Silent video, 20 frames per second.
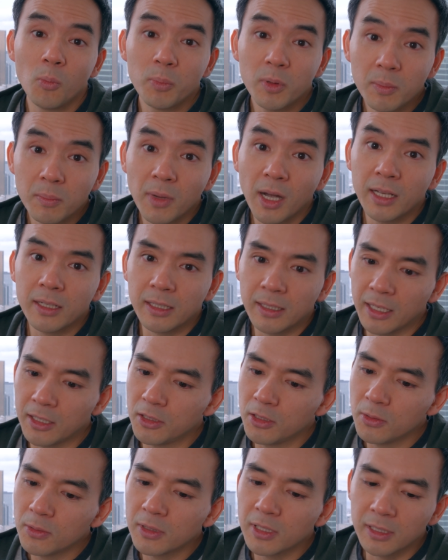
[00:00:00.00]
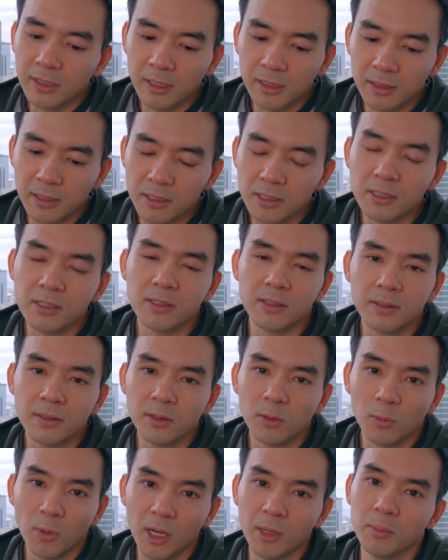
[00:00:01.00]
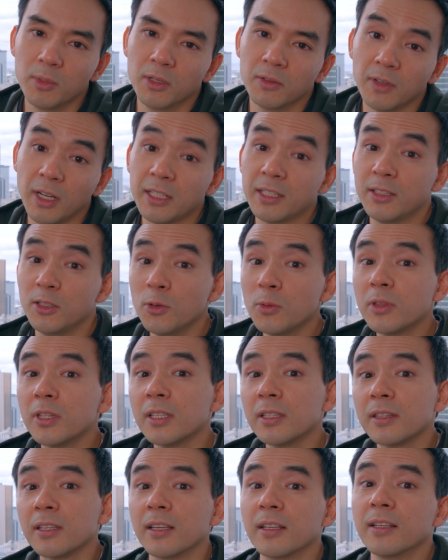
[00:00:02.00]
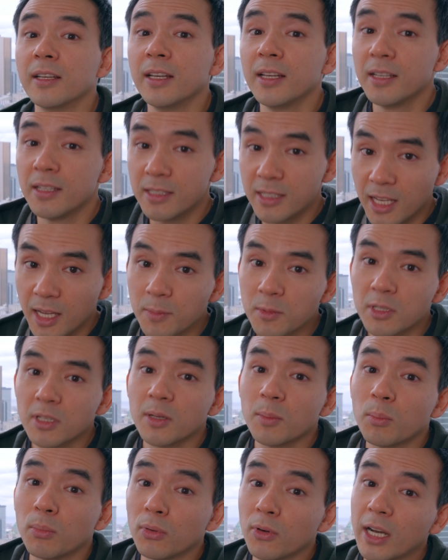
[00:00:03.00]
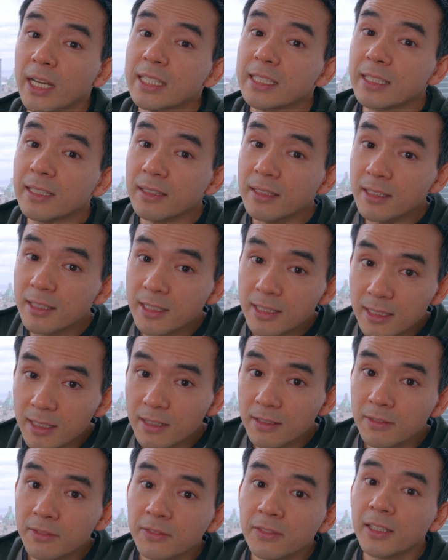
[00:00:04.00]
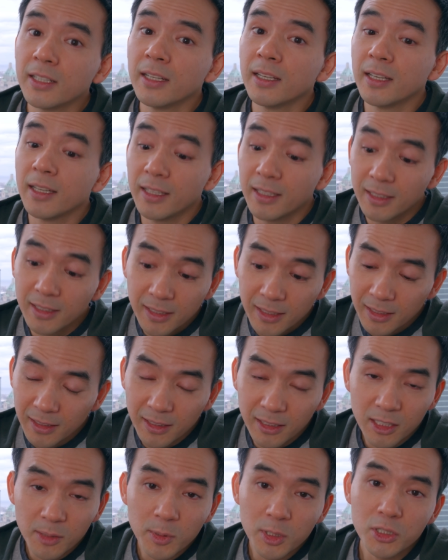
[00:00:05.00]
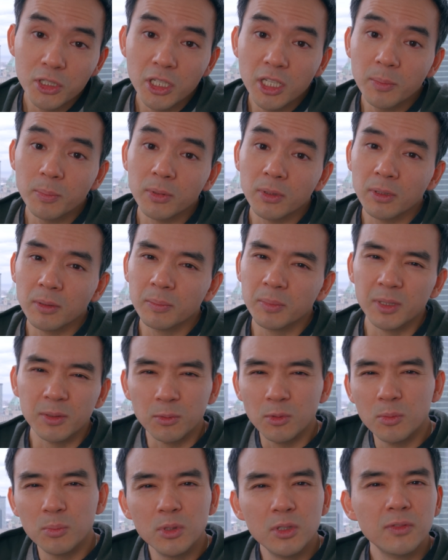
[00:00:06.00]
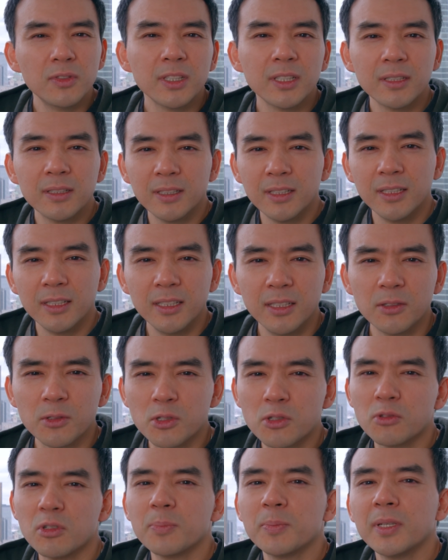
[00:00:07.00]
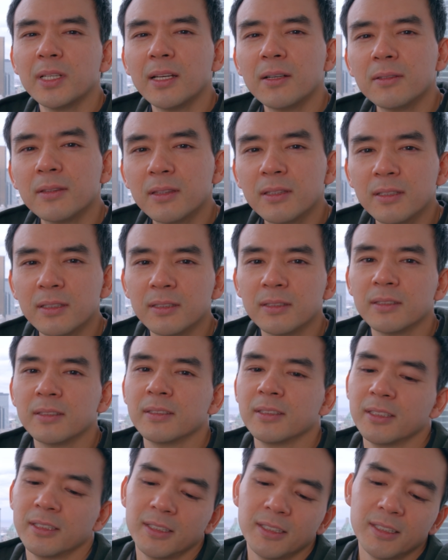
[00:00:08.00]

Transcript: open-minded, I do think that this is the right move. I do think that Samsung pricing this stuff a little bit cheaper, but removing, you know, stripping out the